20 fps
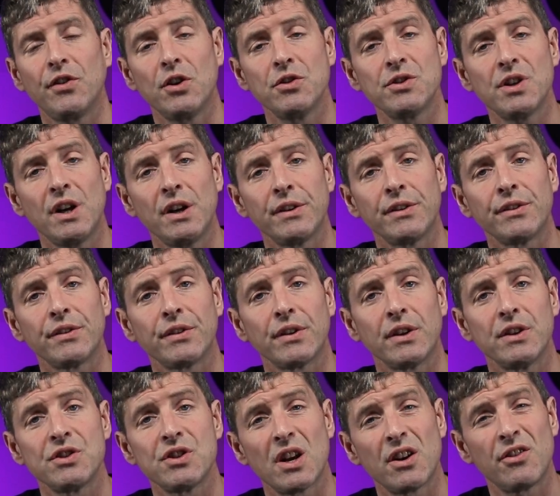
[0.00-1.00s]
photons
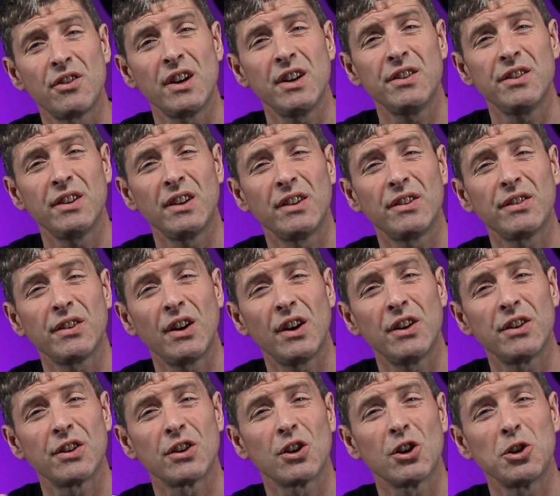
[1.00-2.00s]
generated
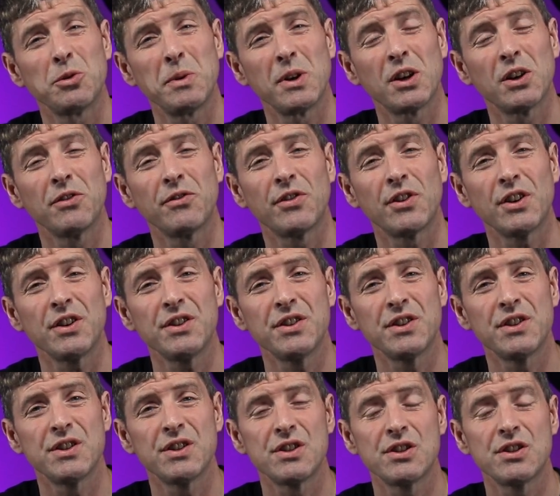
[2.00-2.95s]
inside are going to be converted